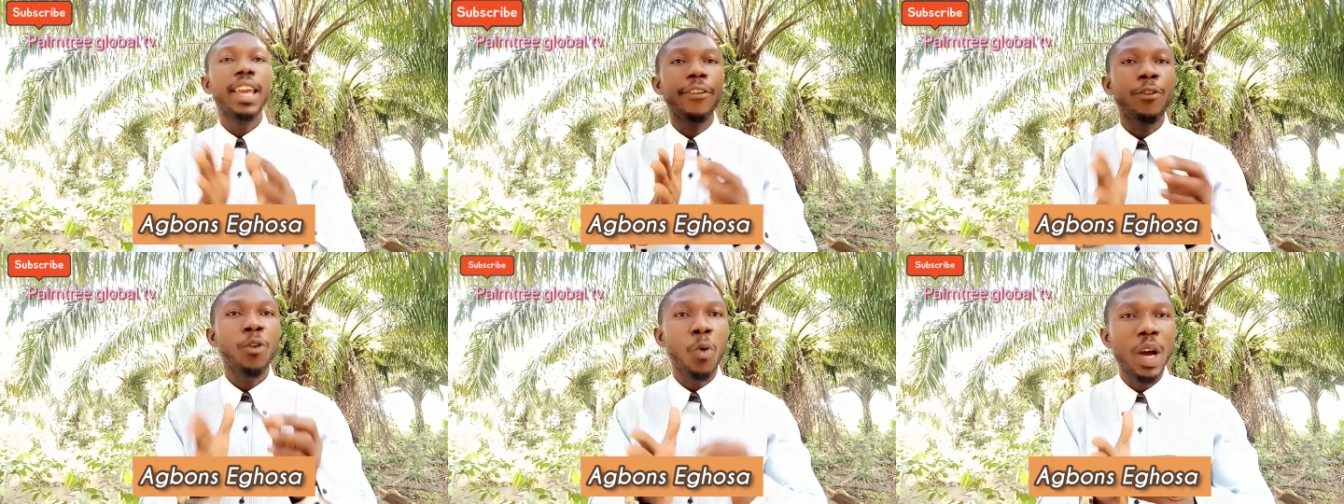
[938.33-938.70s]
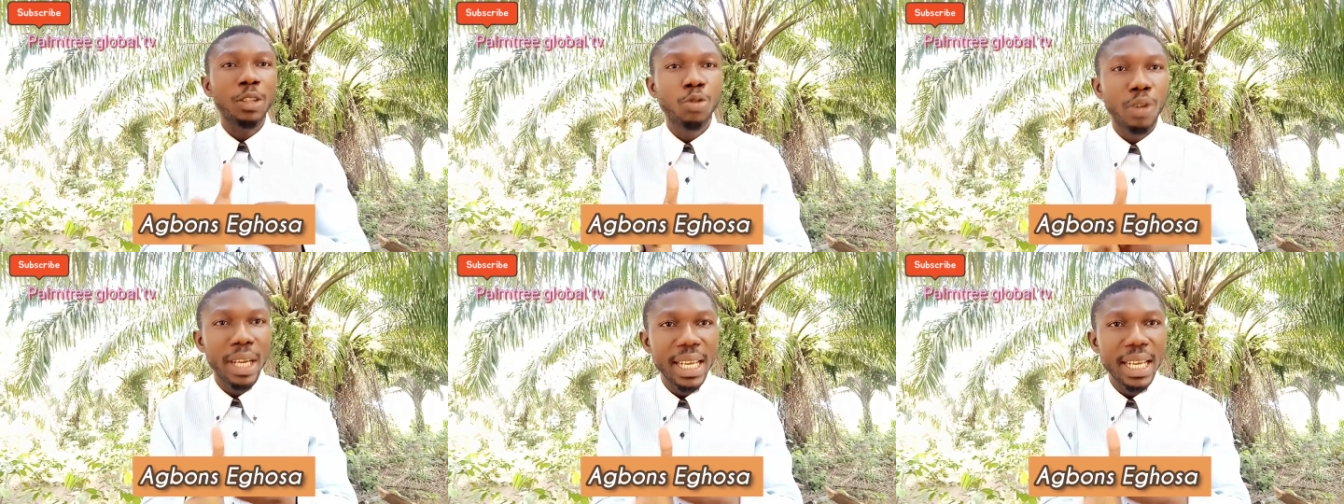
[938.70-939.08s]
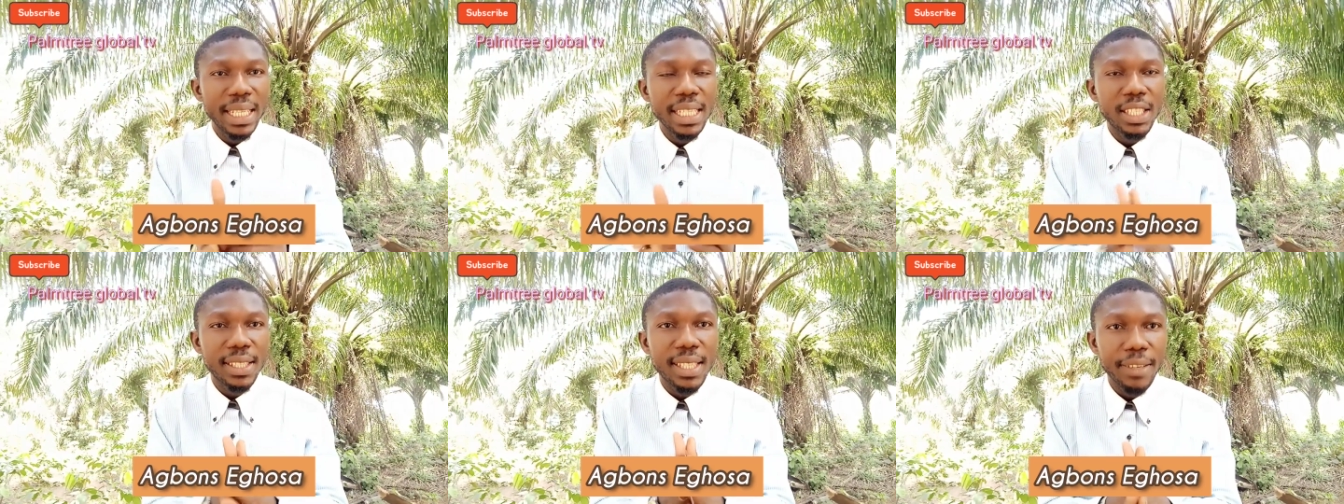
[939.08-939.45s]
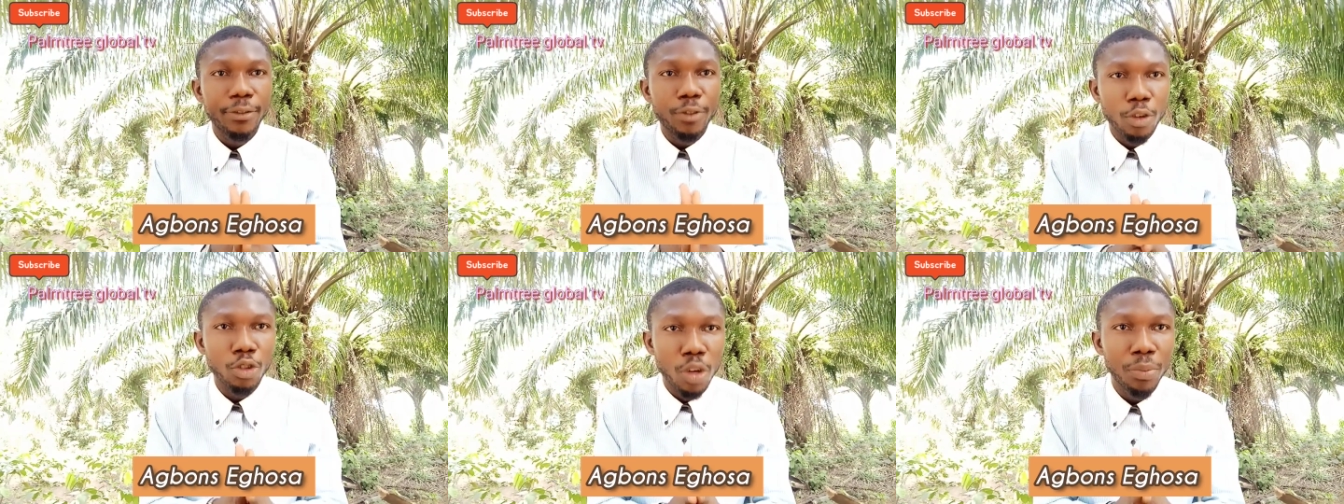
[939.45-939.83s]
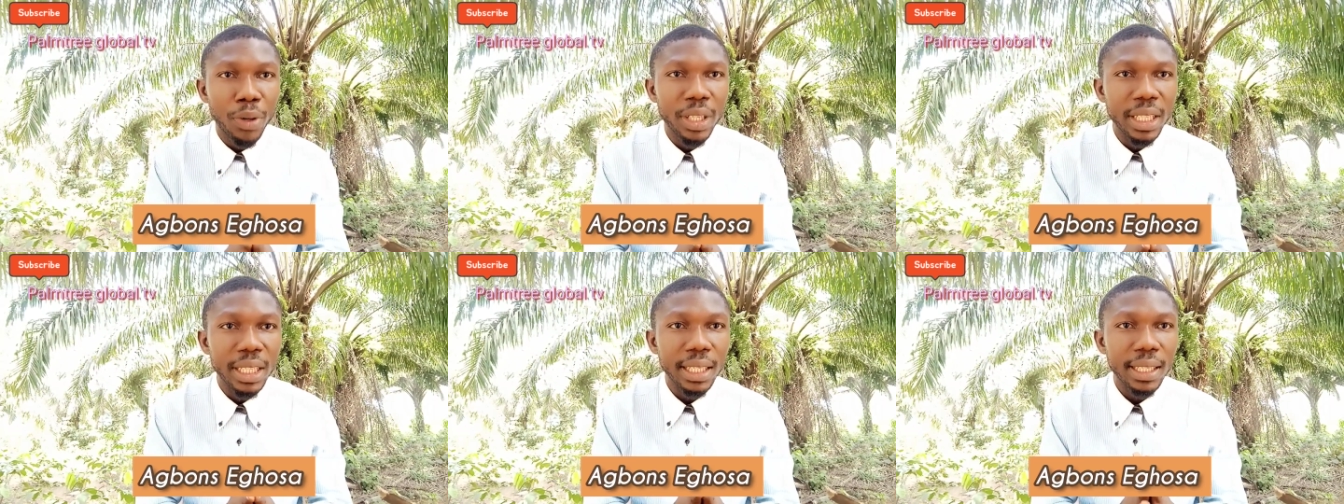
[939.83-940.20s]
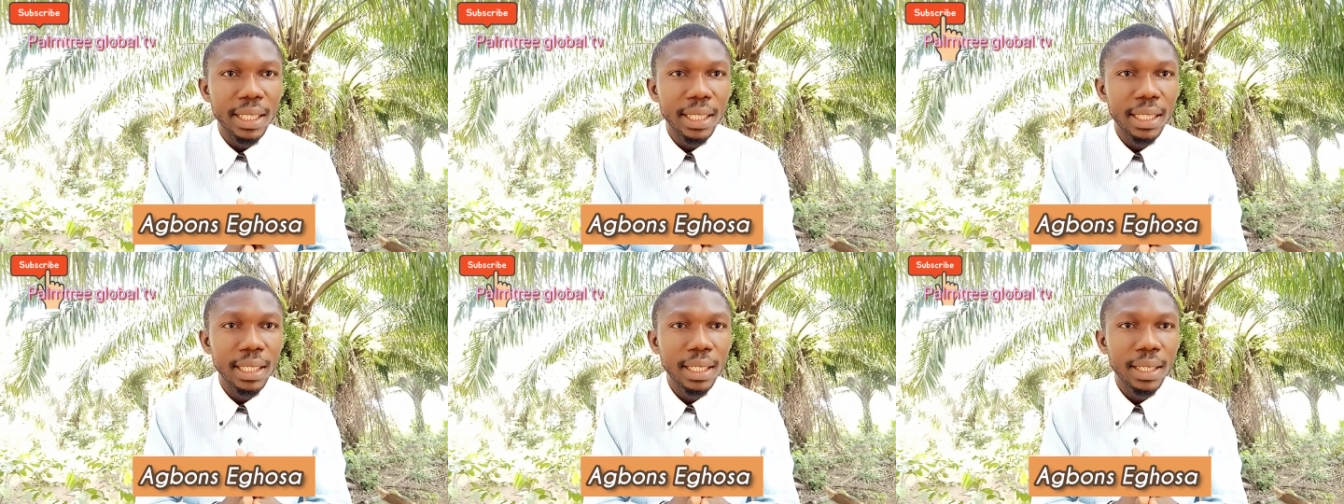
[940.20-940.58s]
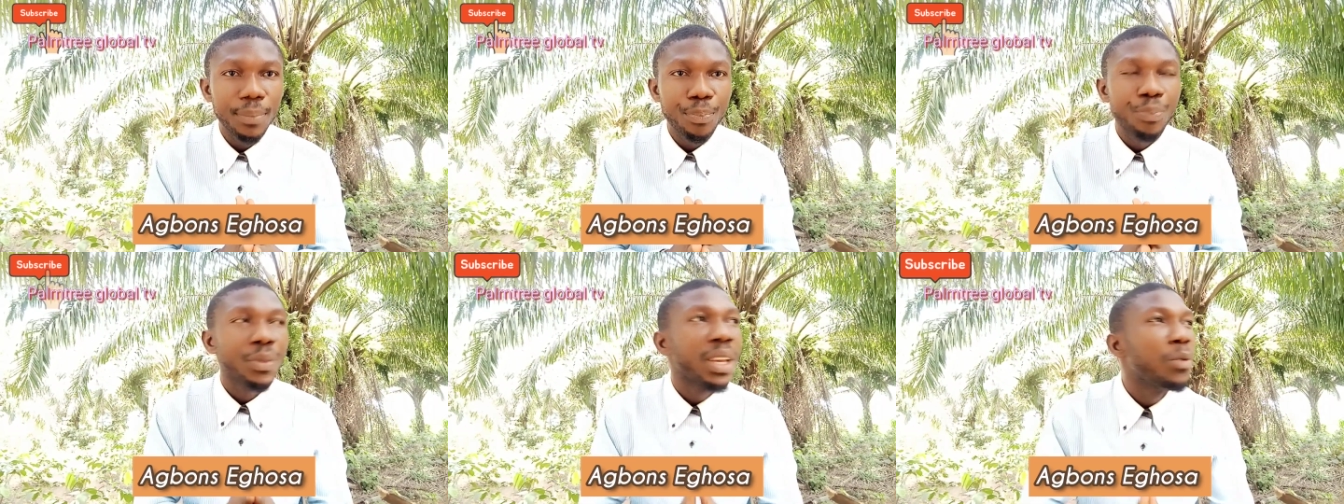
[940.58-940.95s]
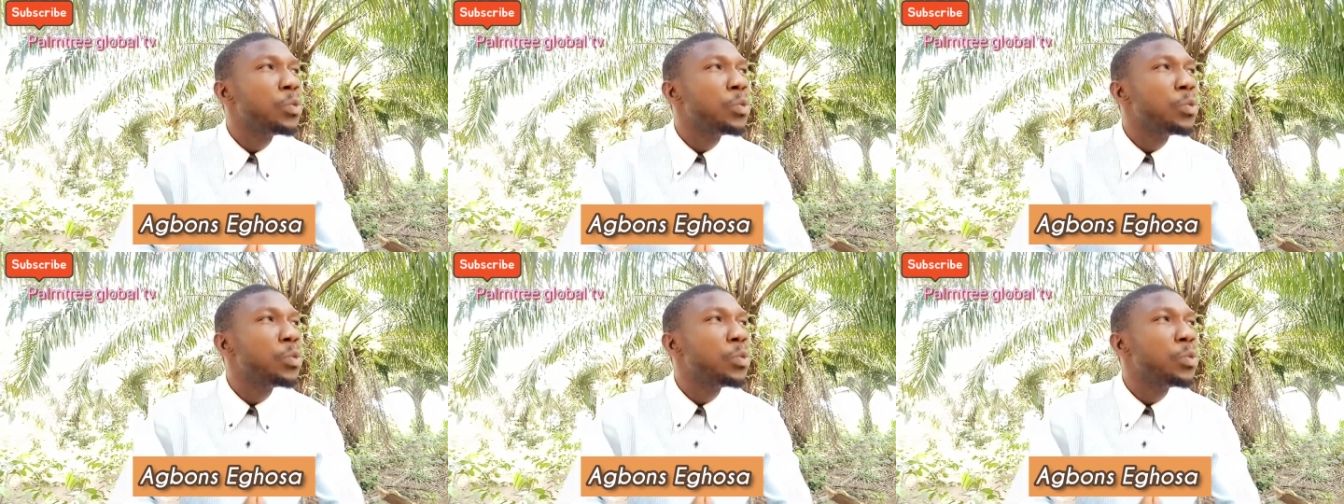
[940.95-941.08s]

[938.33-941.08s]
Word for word: And most time, if you are doing this business, Akara,